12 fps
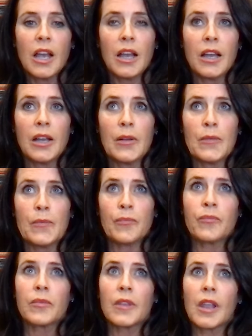
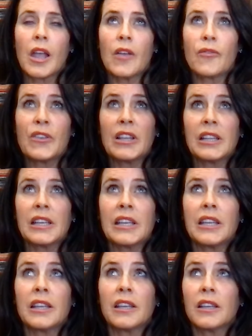Um,
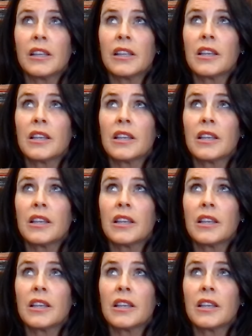feeling